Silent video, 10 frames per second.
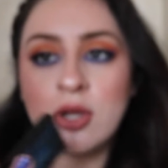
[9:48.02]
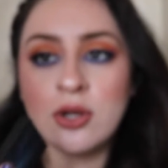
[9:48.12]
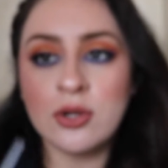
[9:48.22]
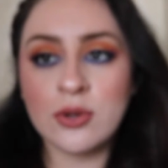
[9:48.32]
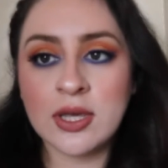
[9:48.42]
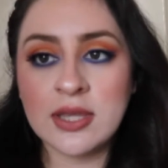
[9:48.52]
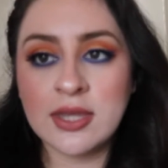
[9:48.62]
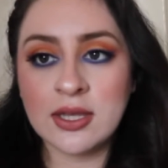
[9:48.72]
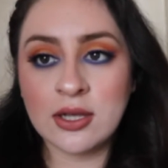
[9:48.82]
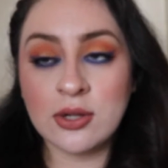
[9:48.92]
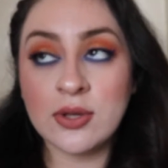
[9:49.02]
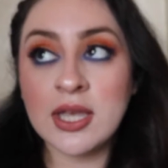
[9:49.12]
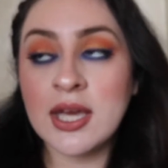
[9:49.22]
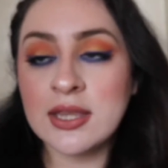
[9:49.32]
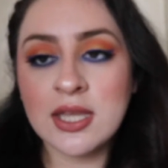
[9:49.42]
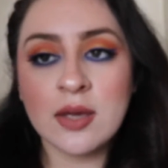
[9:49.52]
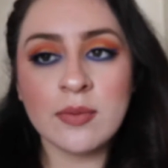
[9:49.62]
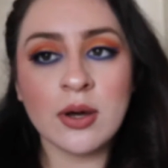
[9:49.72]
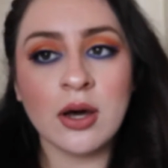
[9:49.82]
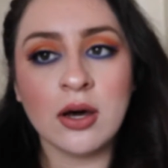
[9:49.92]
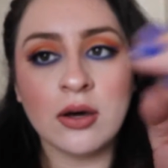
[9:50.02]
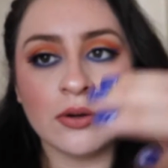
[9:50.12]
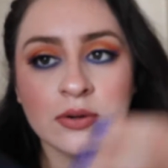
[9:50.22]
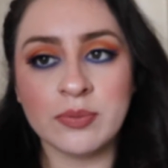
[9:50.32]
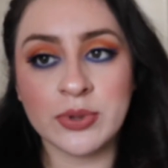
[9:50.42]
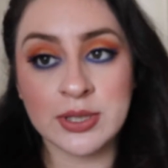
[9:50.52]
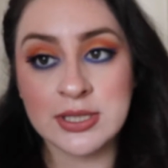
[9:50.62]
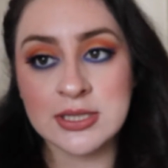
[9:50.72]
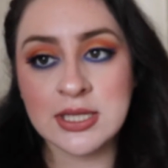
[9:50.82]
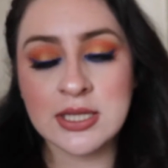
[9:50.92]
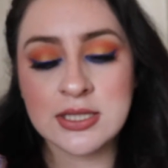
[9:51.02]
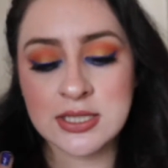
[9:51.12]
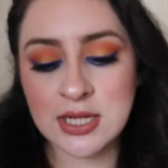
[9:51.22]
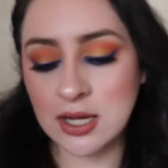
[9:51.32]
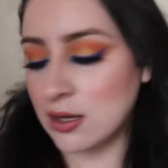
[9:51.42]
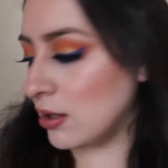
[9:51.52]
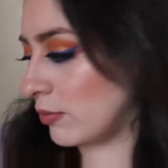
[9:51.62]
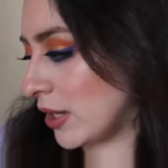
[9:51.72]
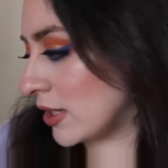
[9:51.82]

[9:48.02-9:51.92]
look at, looking at them on person did not call my